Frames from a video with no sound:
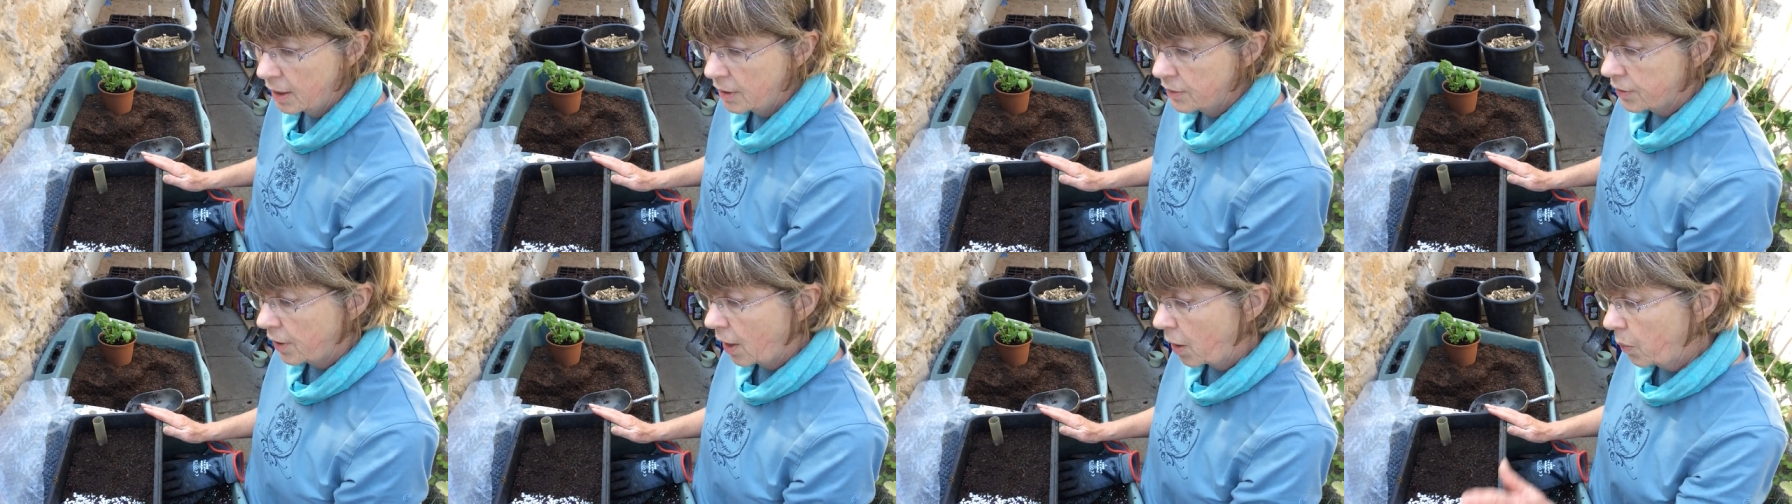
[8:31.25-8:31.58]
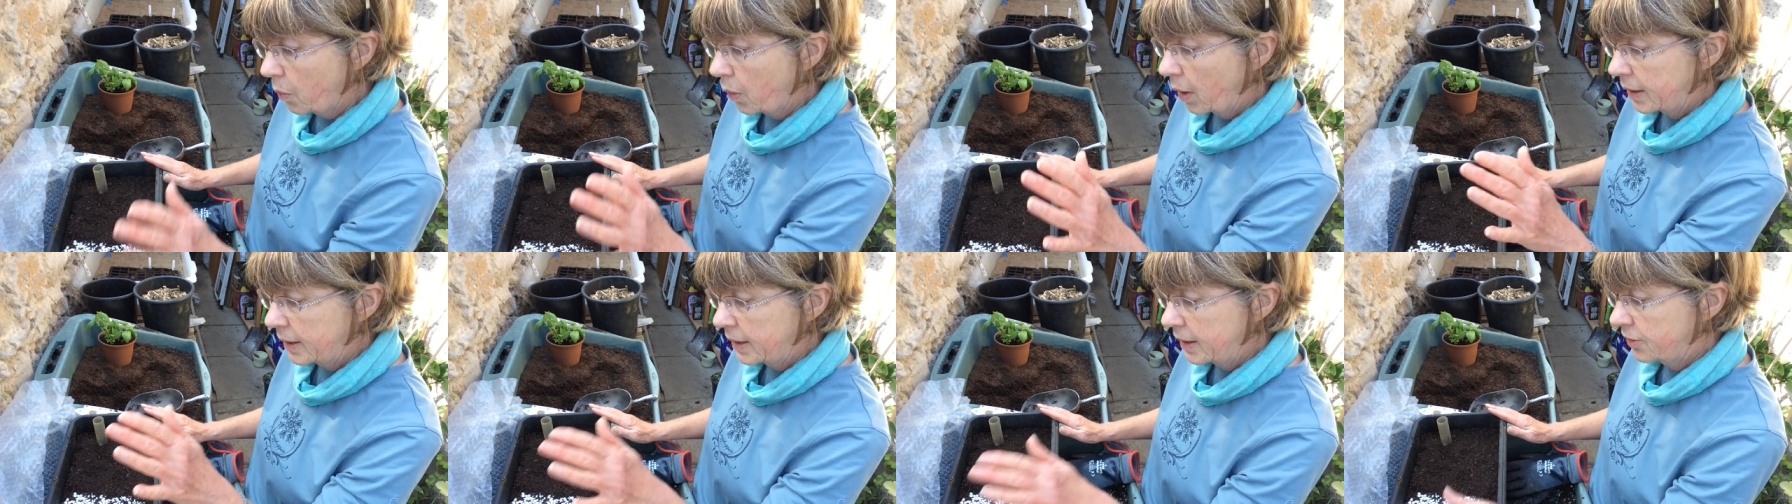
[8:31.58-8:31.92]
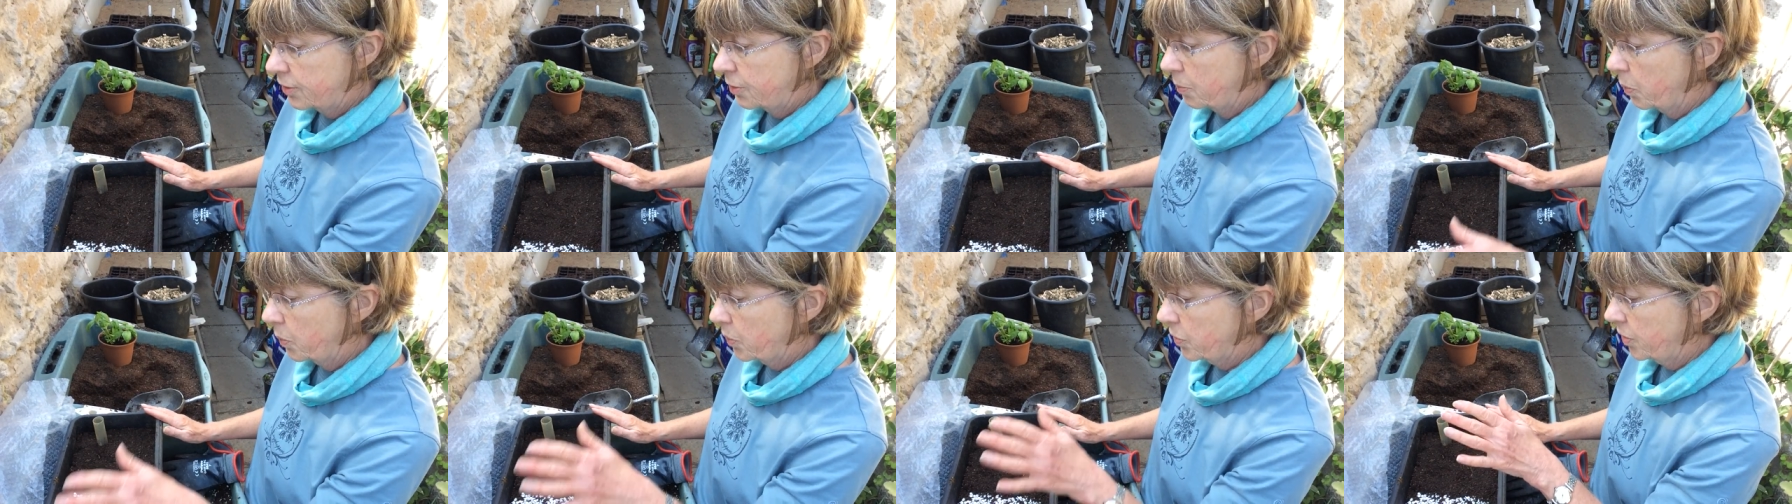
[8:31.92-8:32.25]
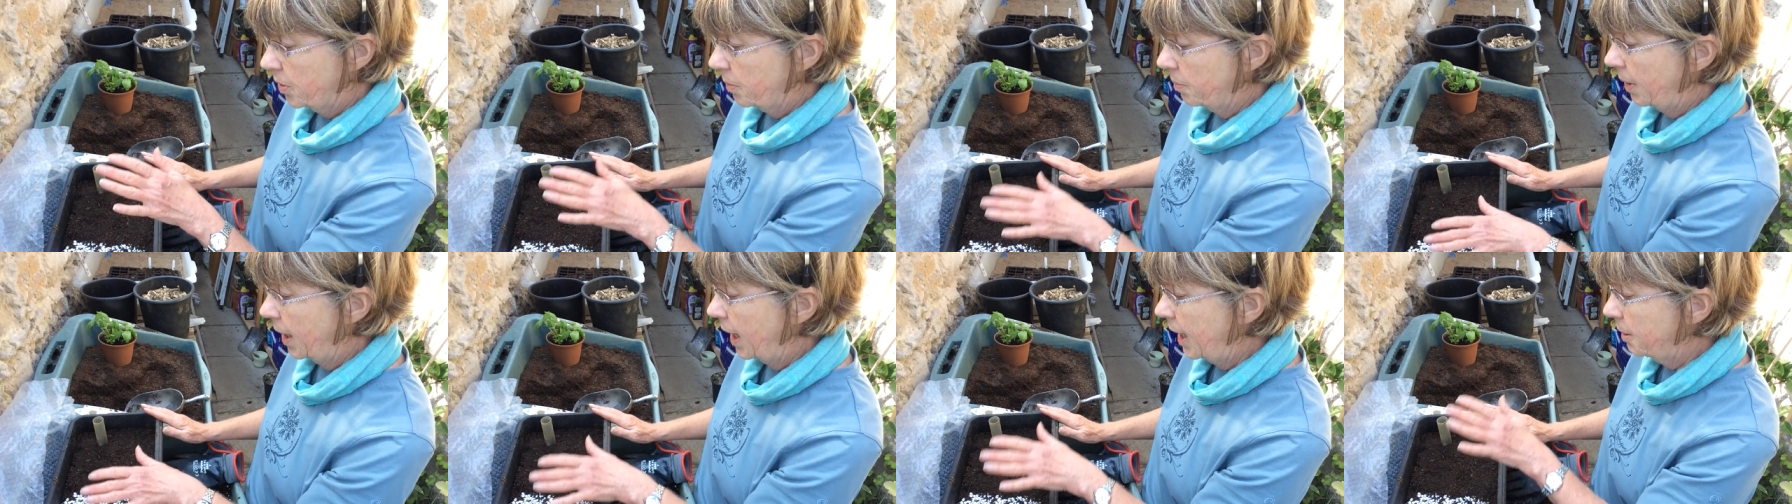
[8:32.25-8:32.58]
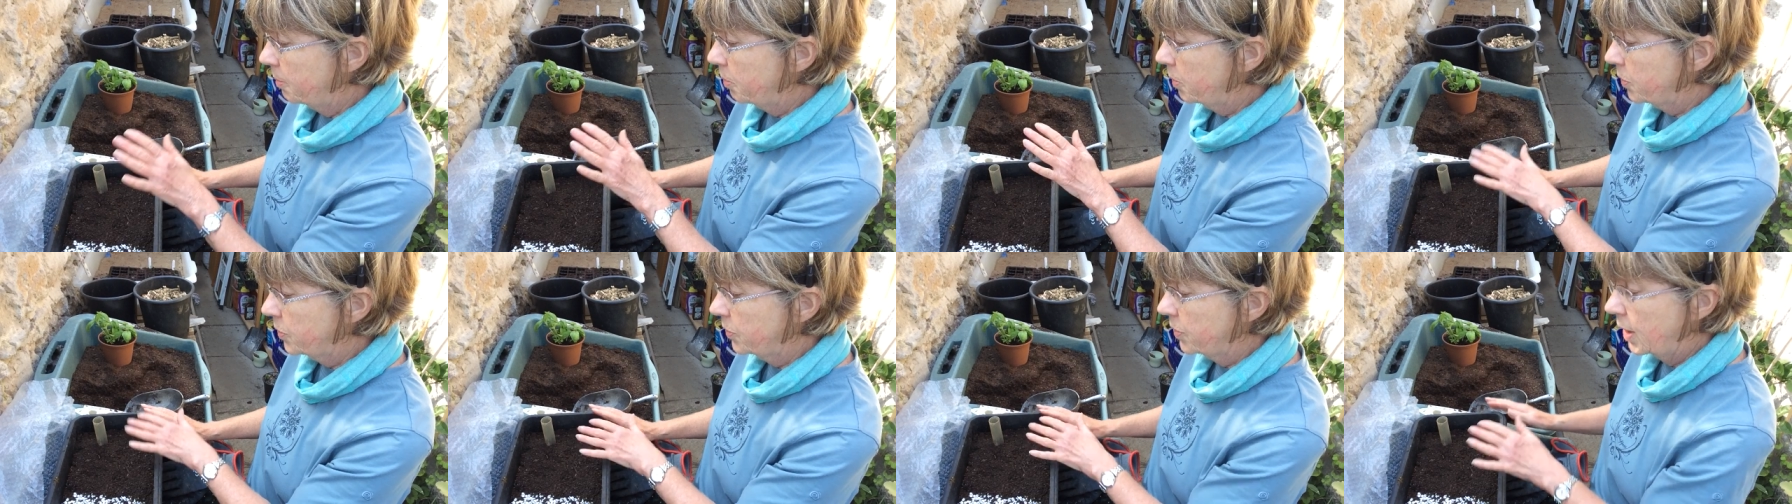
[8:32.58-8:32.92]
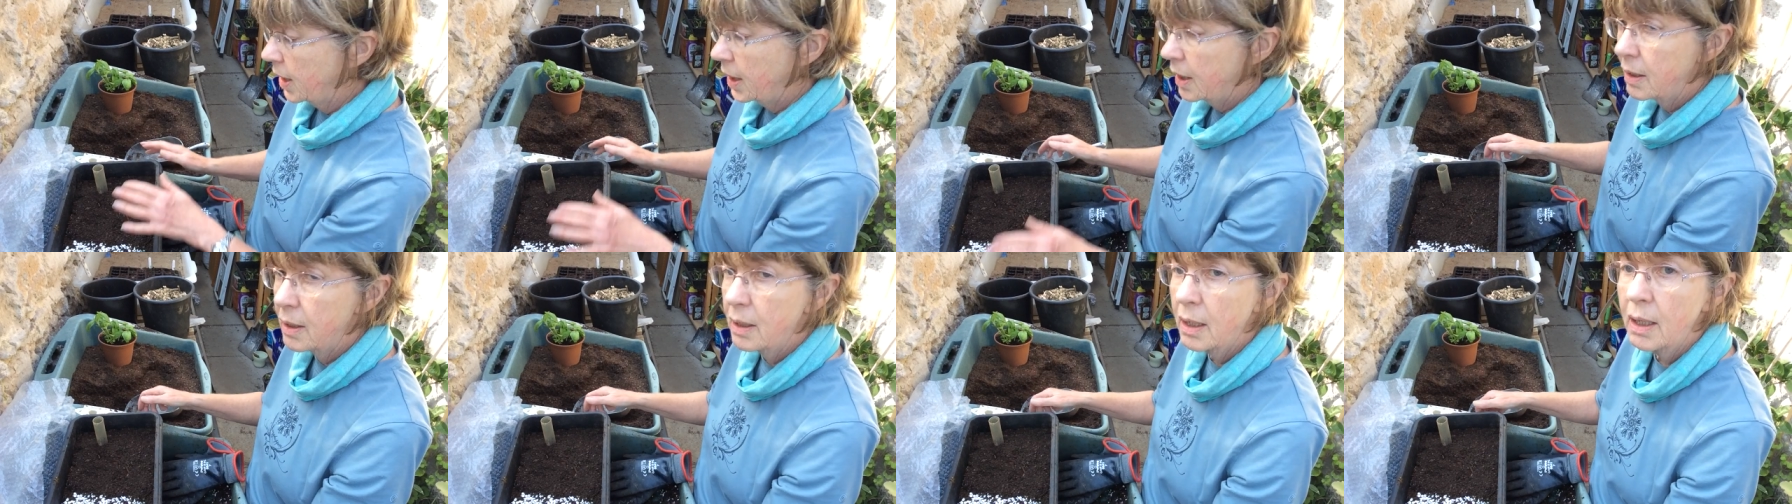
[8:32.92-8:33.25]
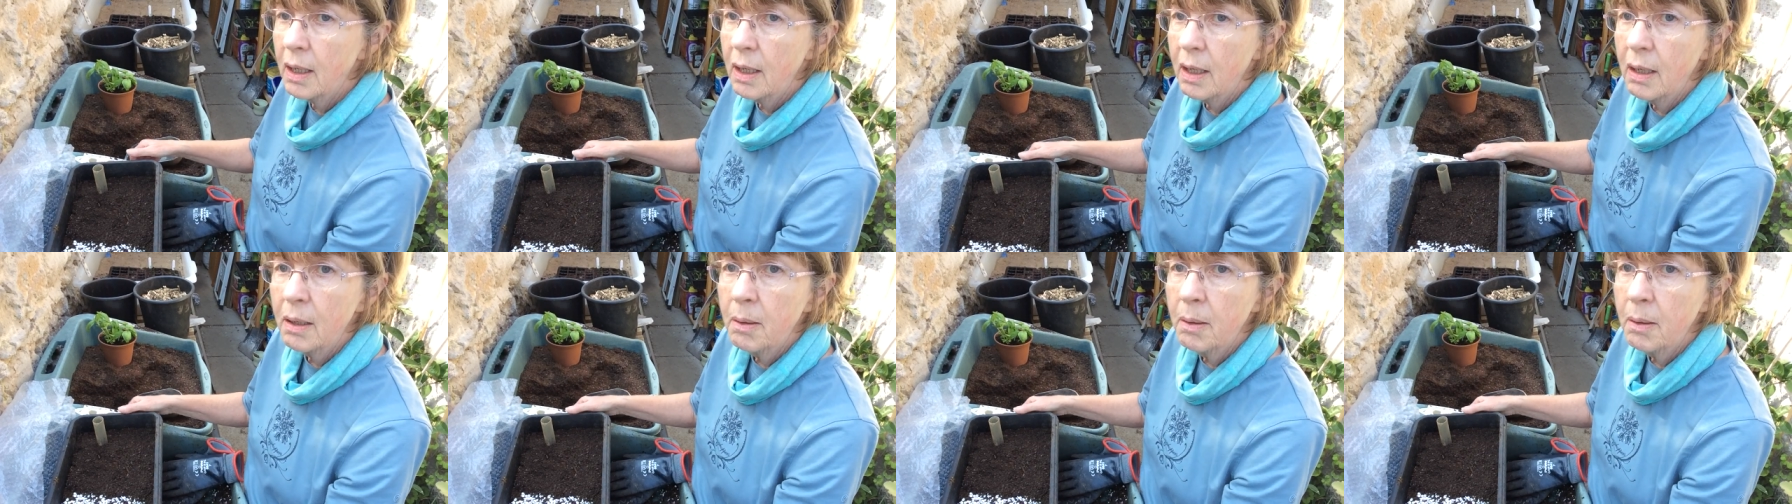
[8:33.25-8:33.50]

So I need to put some labels in.